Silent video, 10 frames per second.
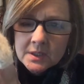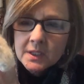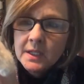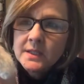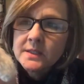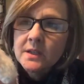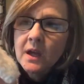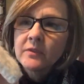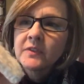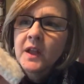it's
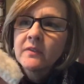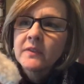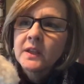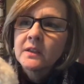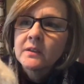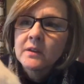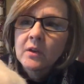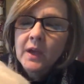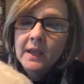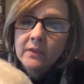not fluffy.
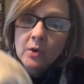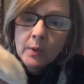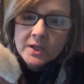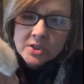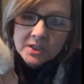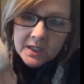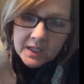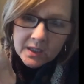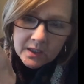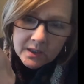Okay, the question
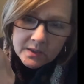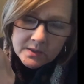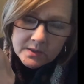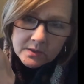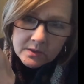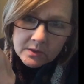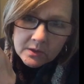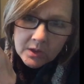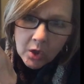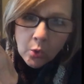is,
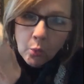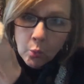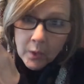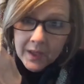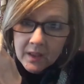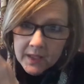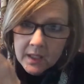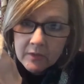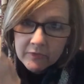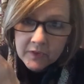will
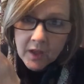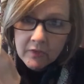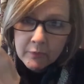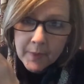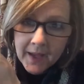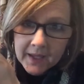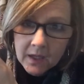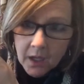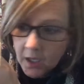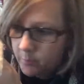it fluff back
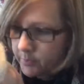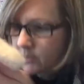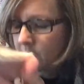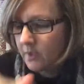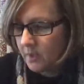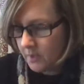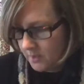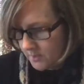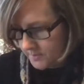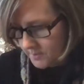up?
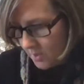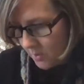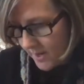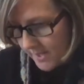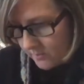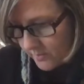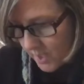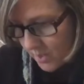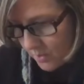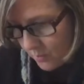So I don't
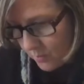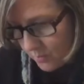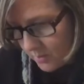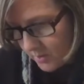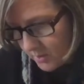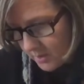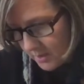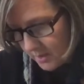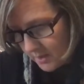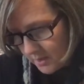know.
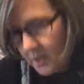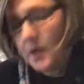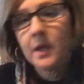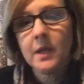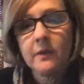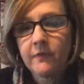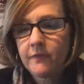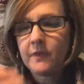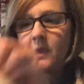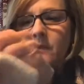
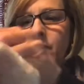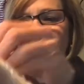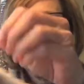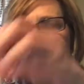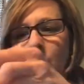If you